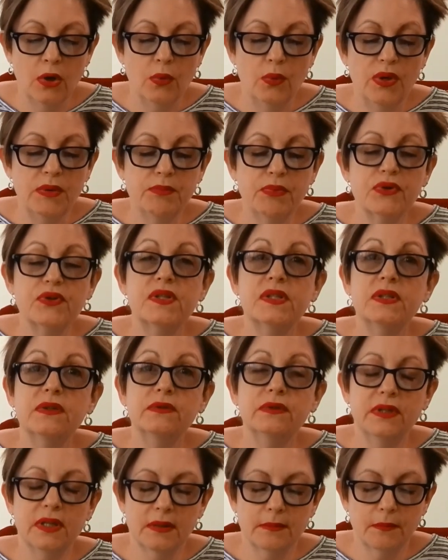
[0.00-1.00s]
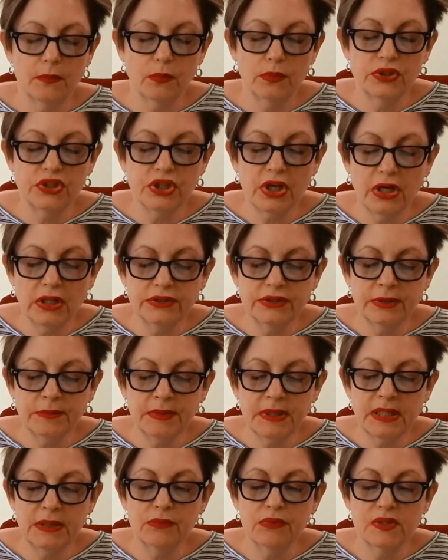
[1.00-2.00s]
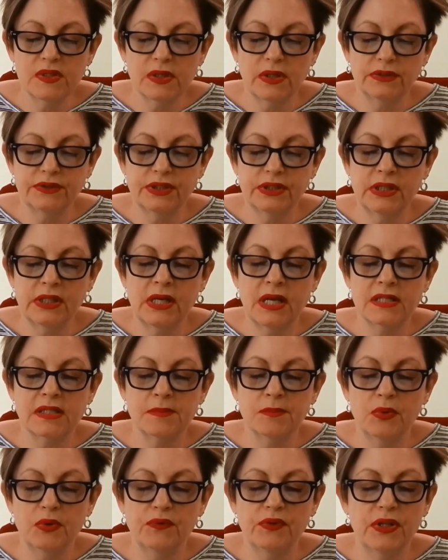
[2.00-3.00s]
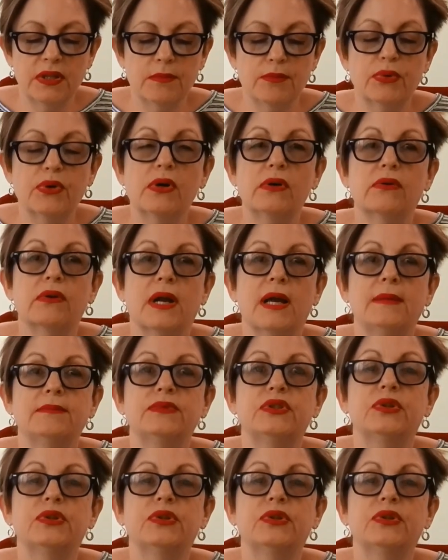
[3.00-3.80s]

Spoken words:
we pursued them, which ultimately resulted in us moving the program